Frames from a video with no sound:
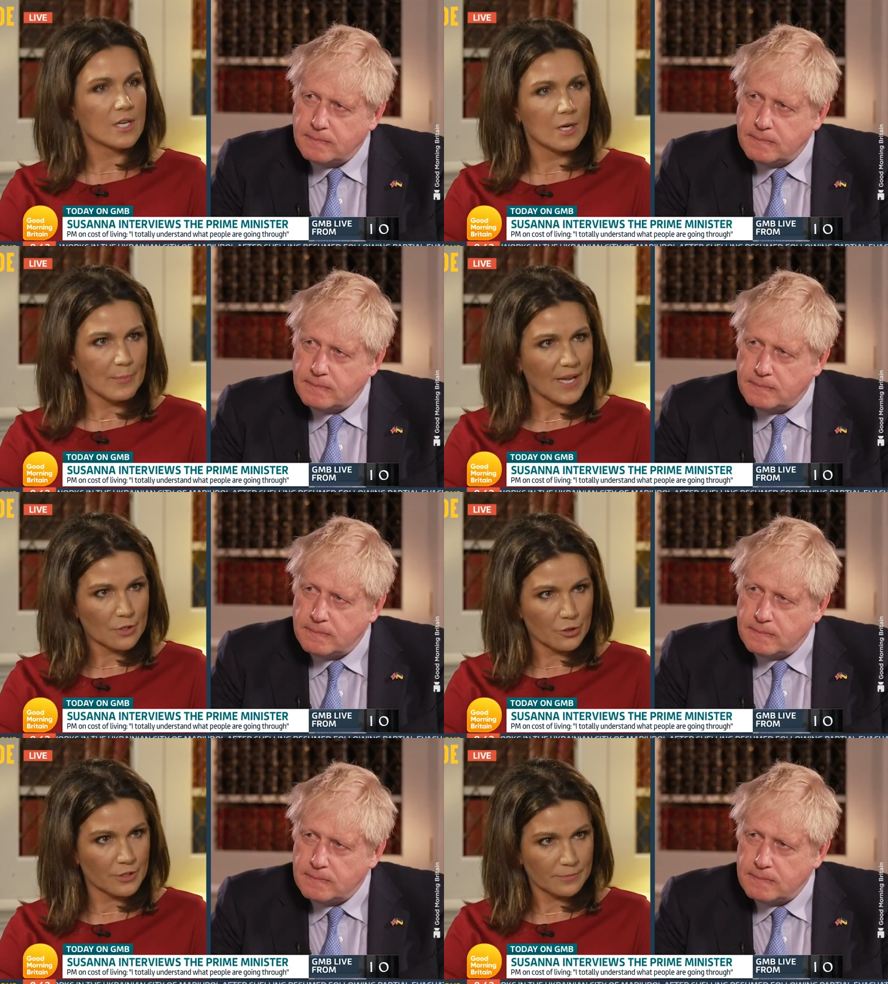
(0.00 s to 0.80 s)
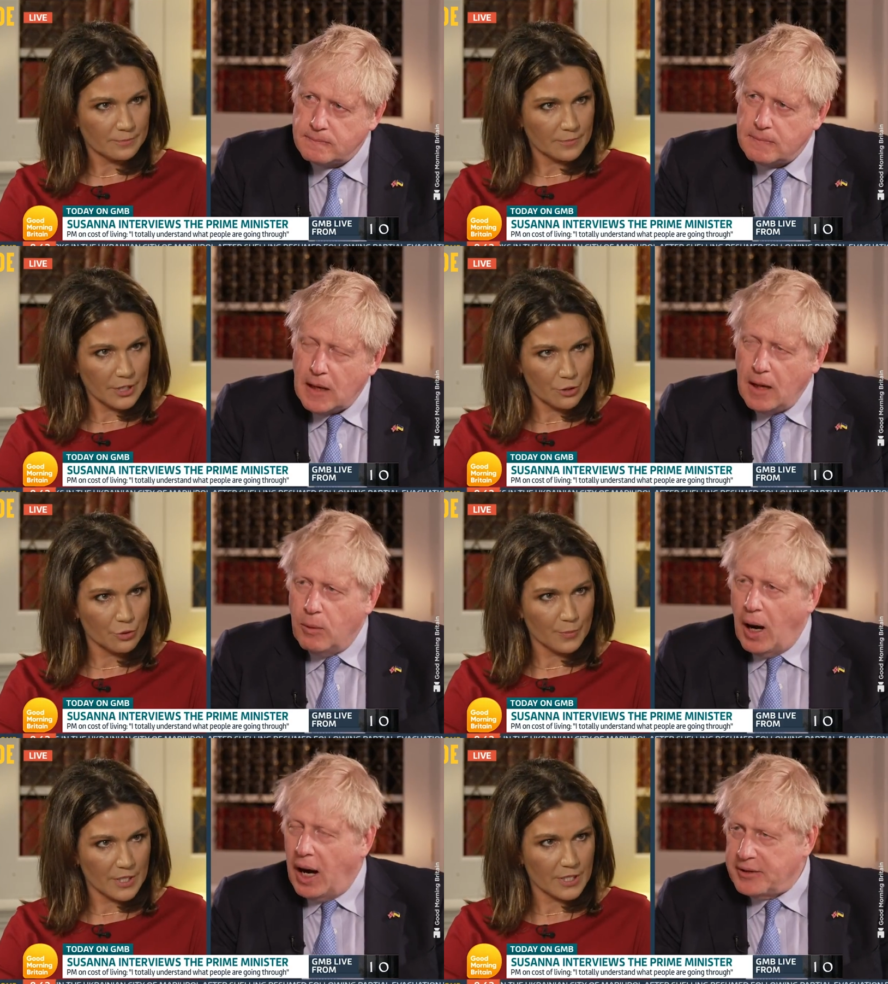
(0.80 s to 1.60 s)
Speaker 1: cut back on? In
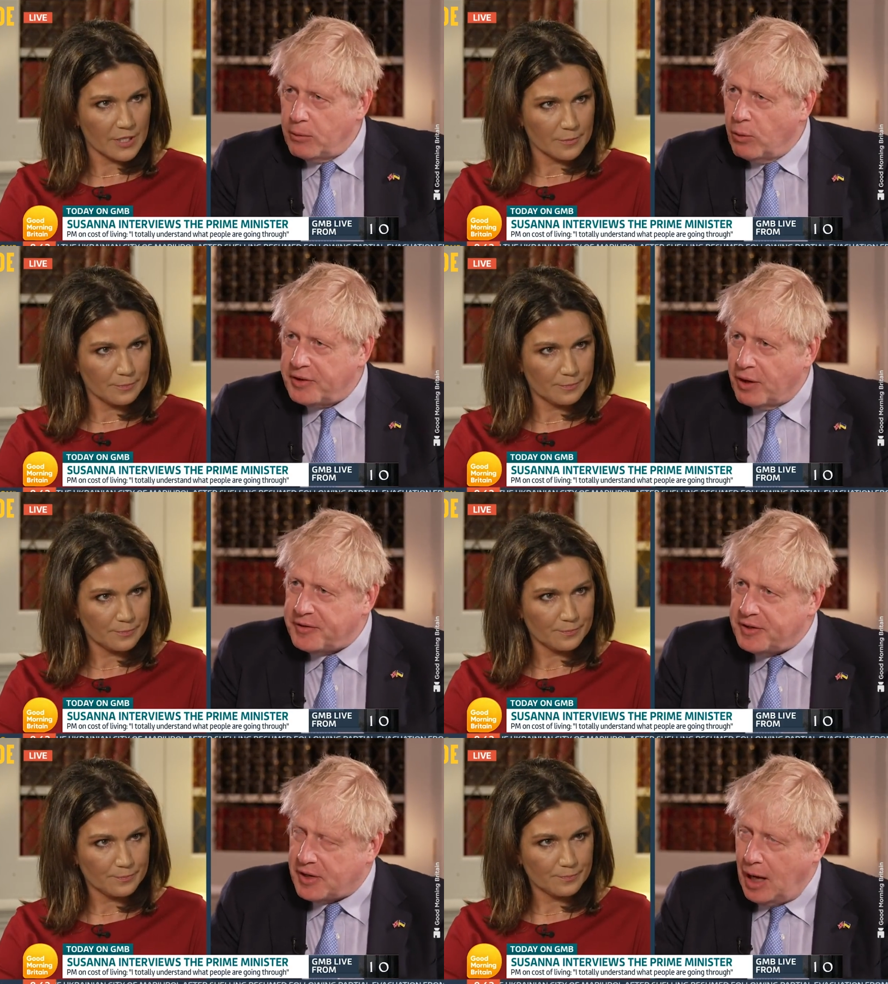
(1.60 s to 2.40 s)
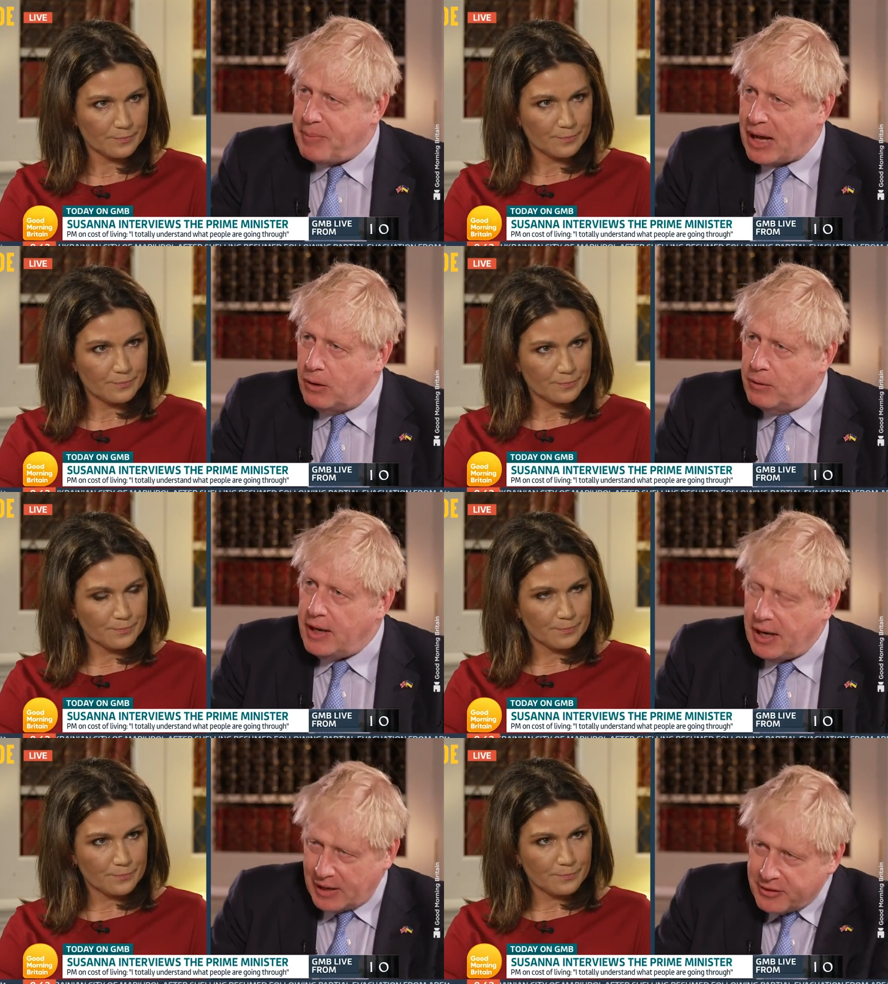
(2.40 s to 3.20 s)
well, I don't
Speaker 2: want Elsie to cut back on
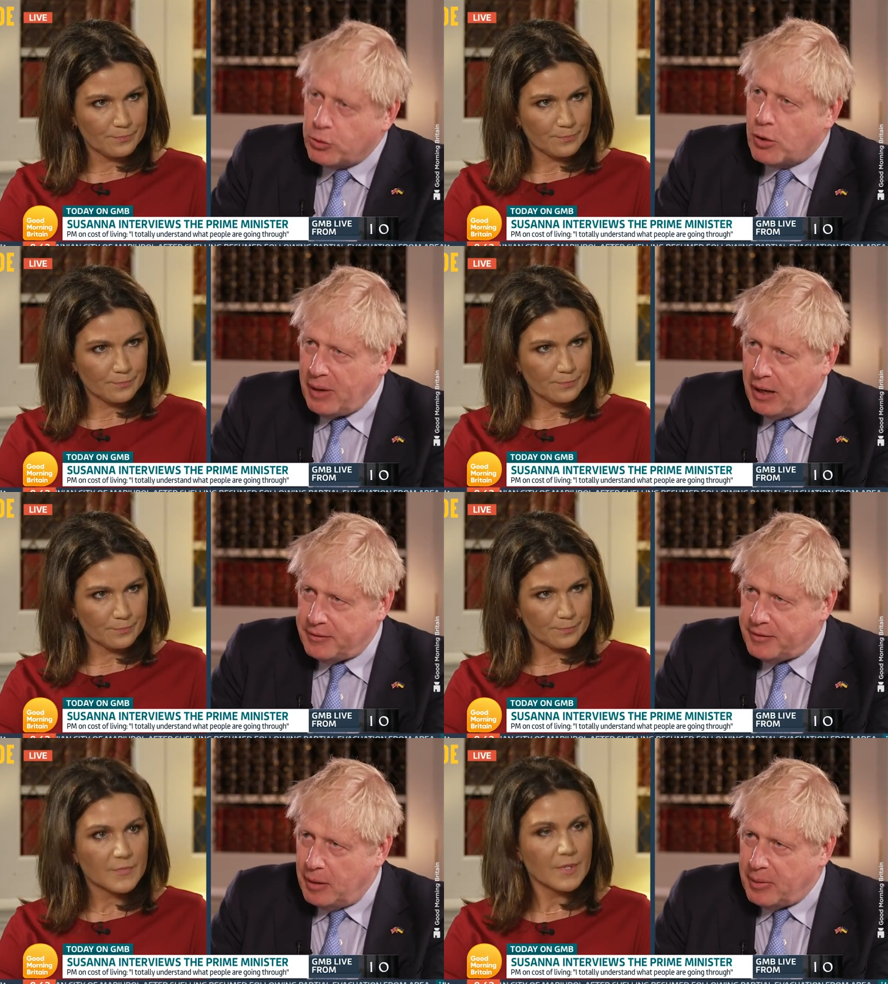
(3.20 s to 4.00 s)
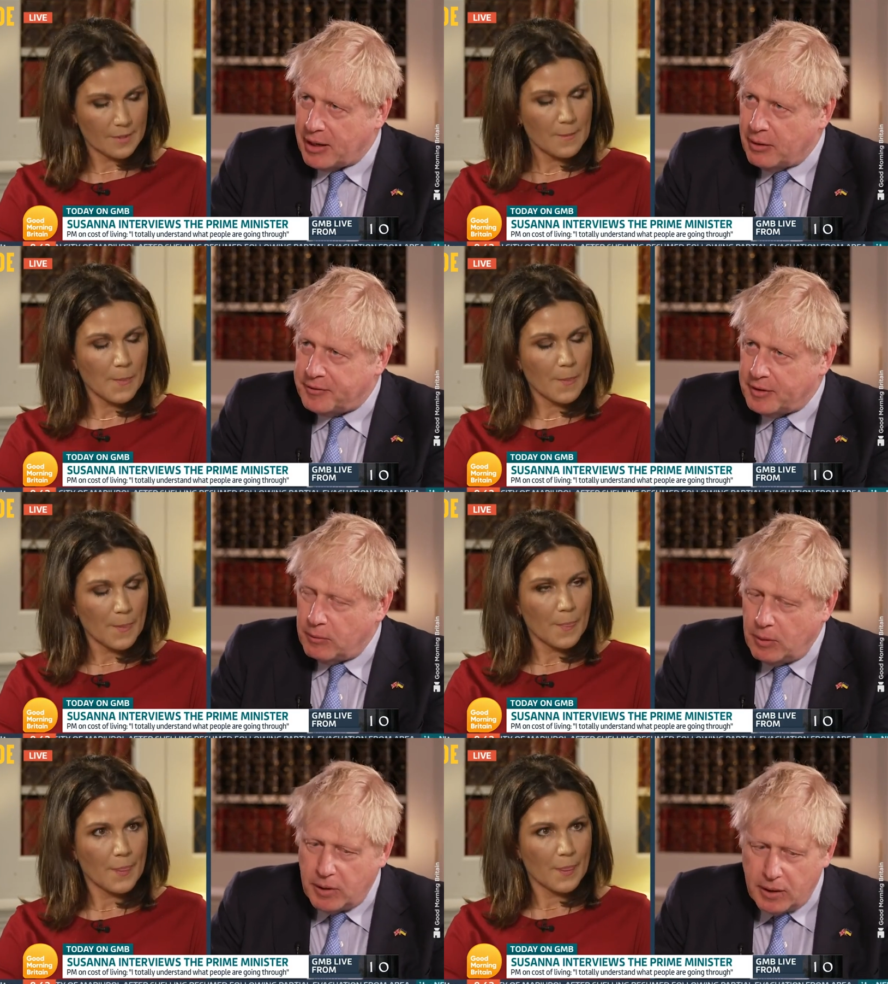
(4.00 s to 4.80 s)
anything. Let's talk about about Elsie
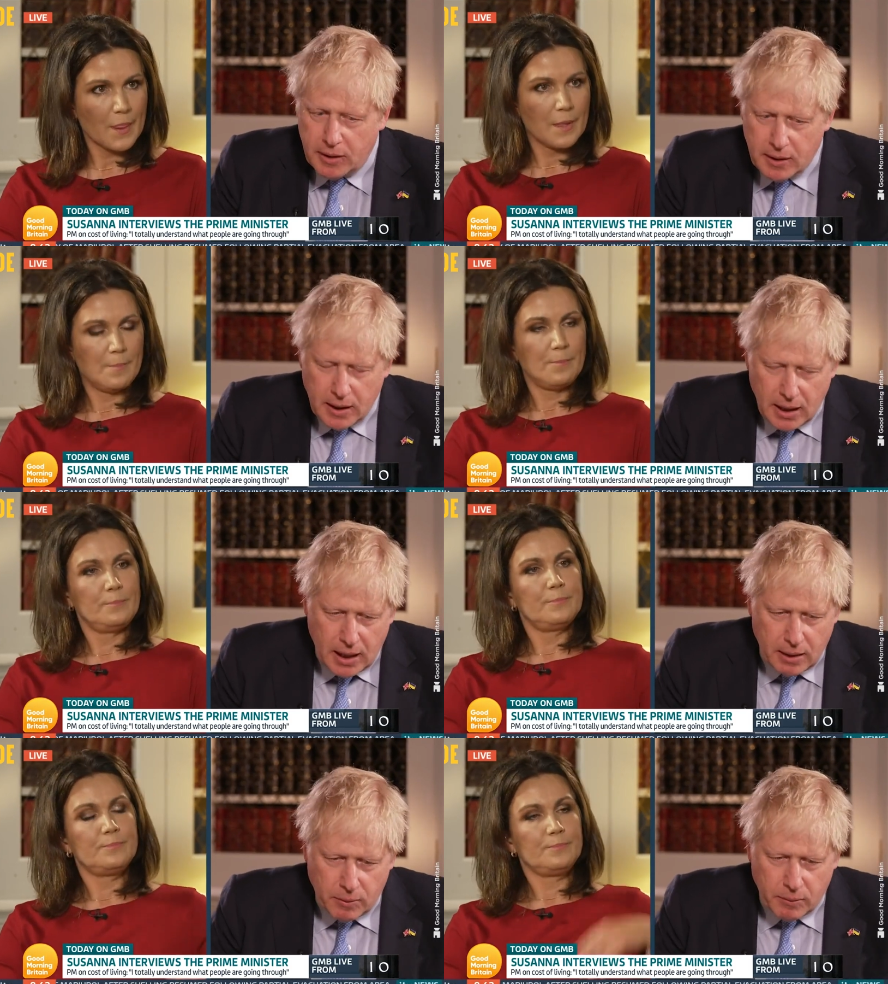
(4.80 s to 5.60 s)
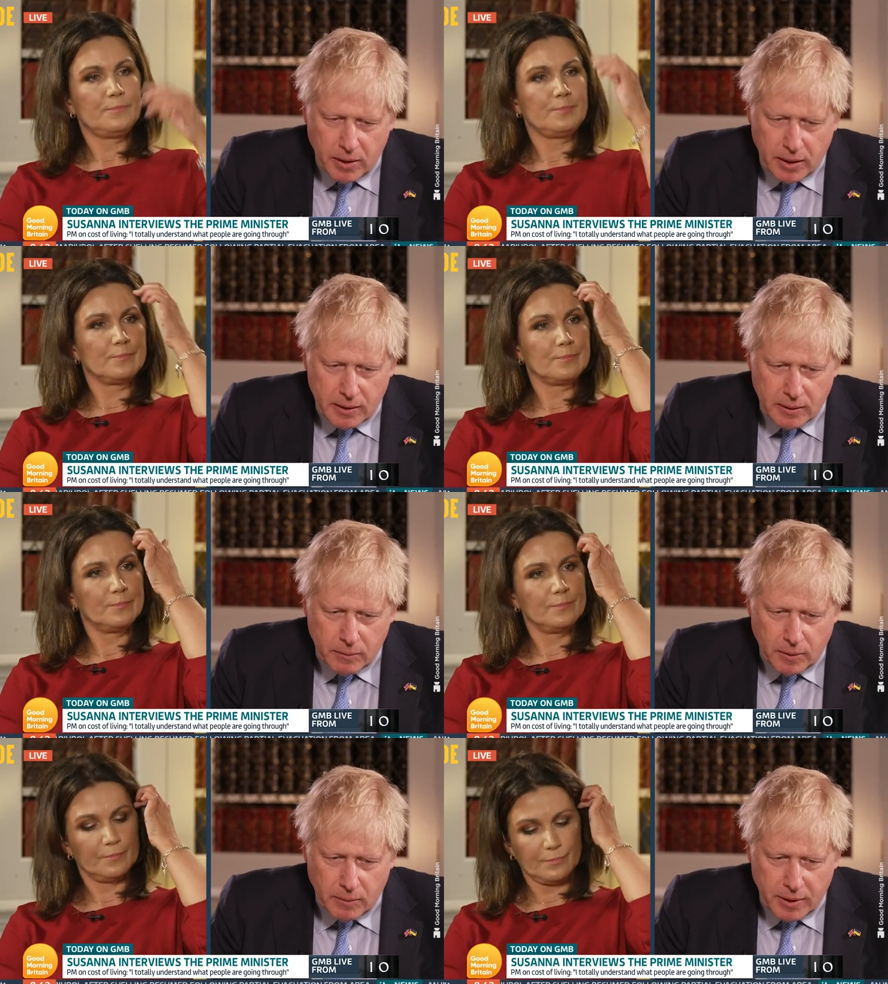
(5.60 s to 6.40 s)
and what we're uh, what we're
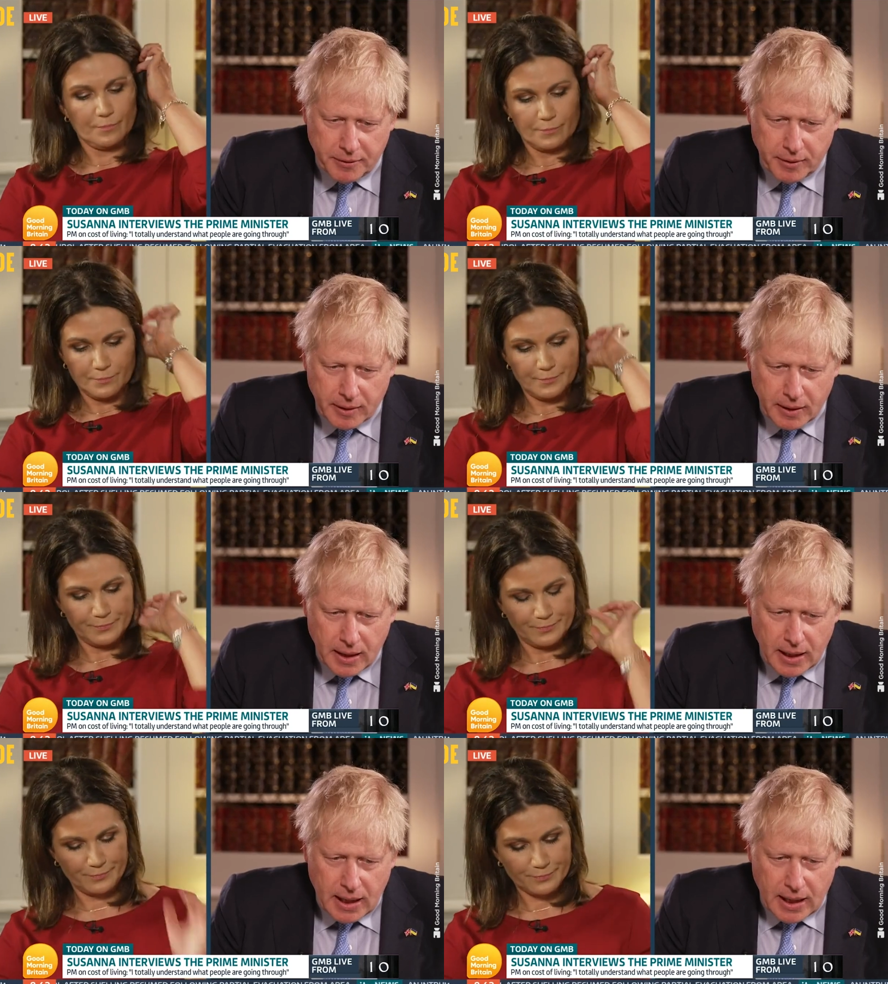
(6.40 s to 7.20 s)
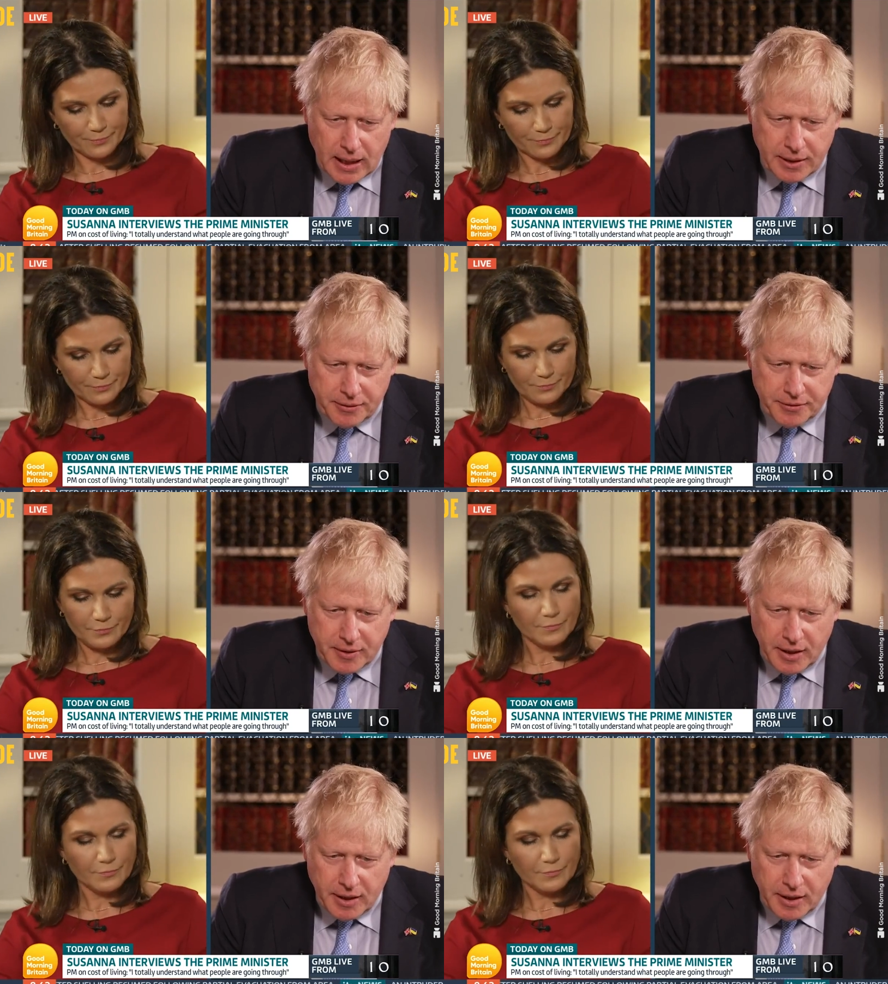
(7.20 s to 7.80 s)
what we're doing. And